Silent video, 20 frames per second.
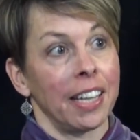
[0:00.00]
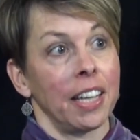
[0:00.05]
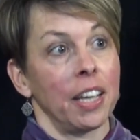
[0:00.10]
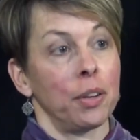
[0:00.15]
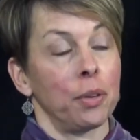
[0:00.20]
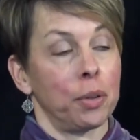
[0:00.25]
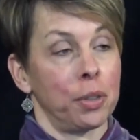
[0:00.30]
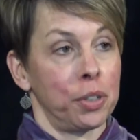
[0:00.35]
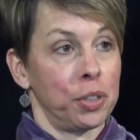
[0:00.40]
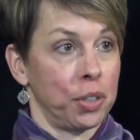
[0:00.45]

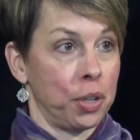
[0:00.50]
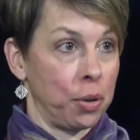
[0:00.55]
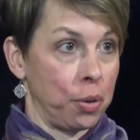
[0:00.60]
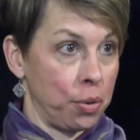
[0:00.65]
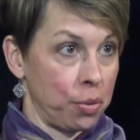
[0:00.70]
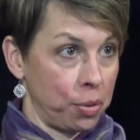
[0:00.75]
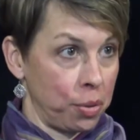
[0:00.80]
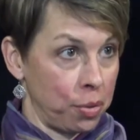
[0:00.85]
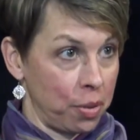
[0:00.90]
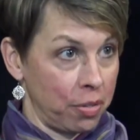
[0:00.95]
in order to
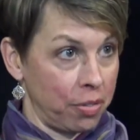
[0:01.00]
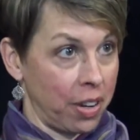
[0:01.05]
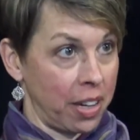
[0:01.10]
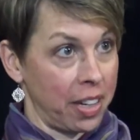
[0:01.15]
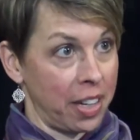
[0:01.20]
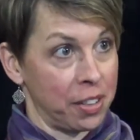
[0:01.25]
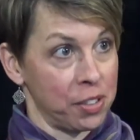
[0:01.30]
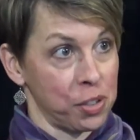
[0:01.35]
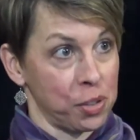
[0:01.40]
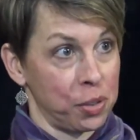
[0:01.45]
go through the
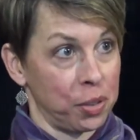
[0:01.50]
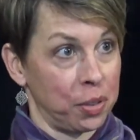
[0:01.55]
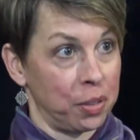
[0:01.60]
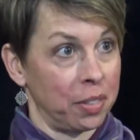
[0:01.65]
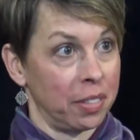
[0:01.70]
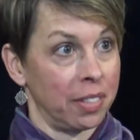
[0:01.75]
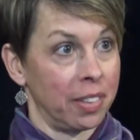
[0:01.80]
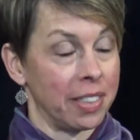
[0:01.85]
financial